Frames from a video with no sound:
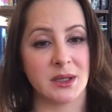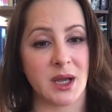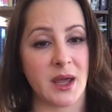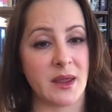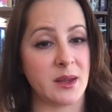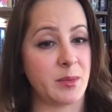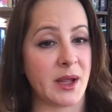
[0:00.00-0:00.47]

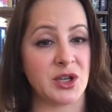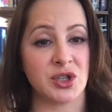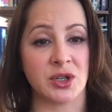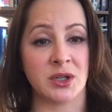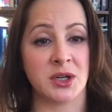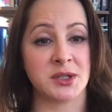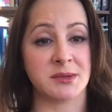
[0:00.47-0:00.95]
and the
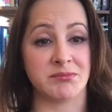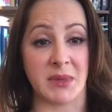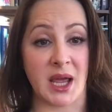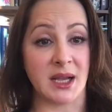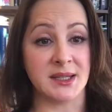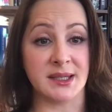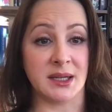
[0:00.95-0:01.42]
pensioners
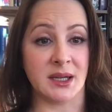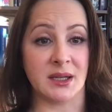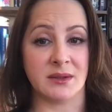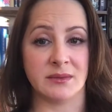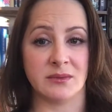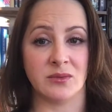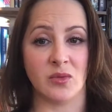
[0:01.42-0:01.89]

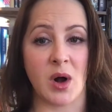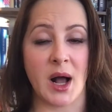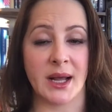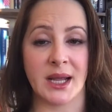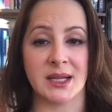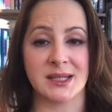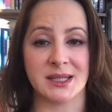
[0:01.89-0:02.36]
exited,
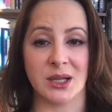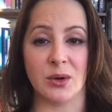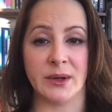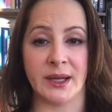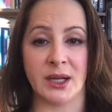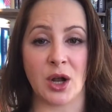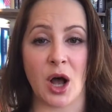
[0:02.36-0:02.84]
walking
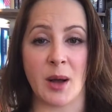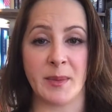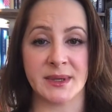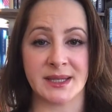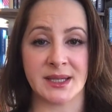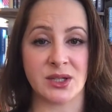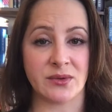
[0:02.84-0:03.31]
slowly in
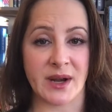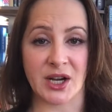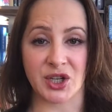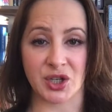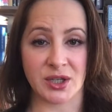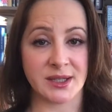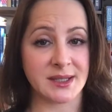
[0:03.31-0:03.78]
opposite
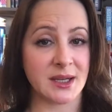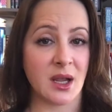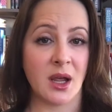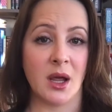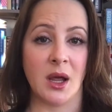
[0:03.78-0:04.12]
directions,